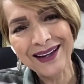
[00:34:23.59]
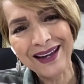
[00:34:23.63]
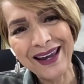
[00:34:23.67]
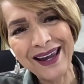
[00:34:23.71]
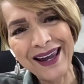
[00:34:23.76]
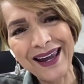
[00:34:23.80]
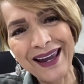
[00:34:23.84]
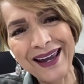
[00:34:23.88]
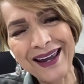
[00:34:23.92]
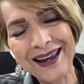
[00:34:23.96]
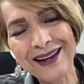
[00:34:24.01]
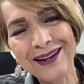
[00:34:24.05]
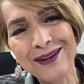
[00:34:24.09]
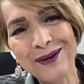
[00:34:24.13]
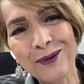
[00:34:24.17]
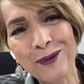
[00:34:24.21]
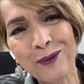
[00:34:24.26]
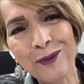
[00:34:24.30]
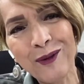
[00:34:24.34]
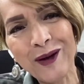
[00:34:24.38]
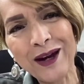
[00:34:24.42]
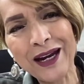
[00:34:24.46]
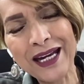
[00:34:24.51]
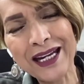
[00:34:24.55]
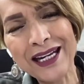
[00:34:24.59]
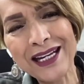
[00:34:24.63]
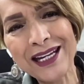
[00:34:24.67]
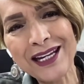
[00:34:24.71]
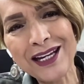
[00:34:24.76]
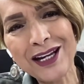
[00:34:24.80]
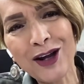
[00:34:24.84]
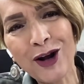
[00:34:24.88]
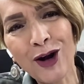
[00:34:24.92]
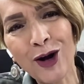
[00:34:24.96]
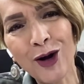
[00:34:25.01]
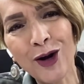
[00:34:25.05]
And when
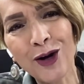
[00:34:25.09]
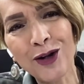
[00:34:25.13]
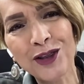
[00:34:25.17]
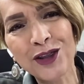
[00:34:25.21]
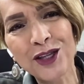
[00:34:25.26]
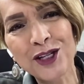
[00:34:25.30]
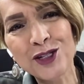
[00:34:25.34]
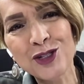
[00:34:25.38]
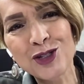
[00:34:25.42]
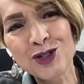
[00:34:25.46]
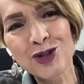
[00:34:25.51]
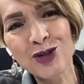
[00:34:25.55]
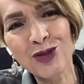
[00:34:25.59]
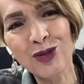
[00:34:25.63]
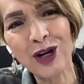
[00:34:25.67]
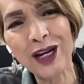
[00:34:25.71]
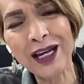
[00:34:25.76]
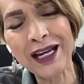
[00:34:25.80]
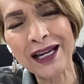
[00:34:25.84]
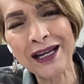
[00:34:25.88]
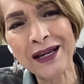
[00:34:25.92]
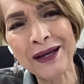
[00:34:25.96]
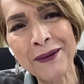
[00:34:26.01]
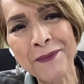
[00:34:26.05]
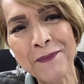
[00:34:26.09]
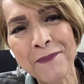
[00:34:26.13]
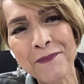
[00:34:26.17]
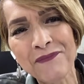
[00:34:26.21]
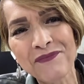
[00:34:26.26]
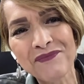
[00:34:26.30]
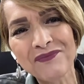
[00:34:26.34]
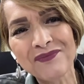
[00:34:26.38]
he heard the dream,